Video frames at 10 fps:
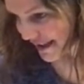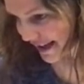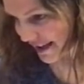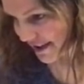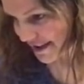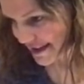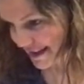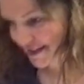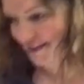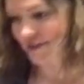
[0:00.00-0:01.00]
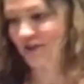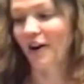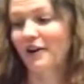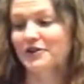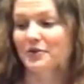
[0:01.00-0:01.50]
like a good dinner.
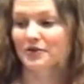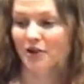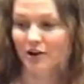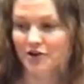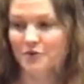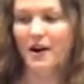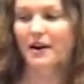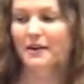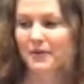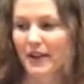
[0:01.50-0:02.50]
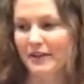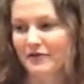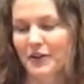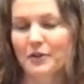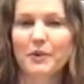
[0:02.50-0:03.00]
Joshua
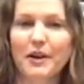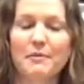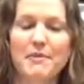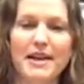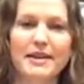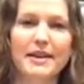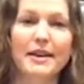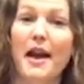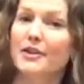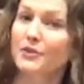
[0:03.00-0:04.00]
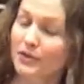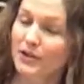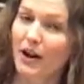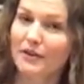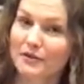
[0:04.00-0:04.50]
Langford, we are making actually
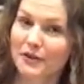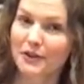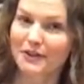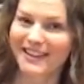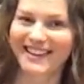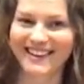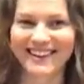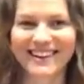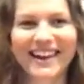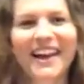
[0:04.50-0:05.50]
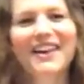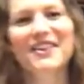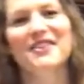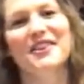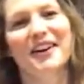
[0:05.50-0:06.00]
dog food.
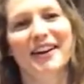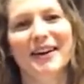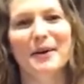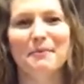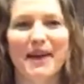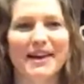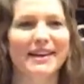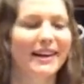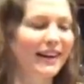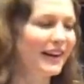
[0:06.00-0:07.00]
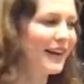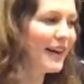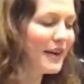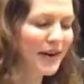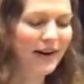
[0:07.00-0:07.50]
We're making
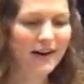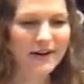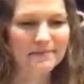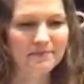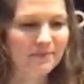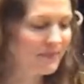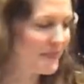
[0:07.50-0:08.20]
ground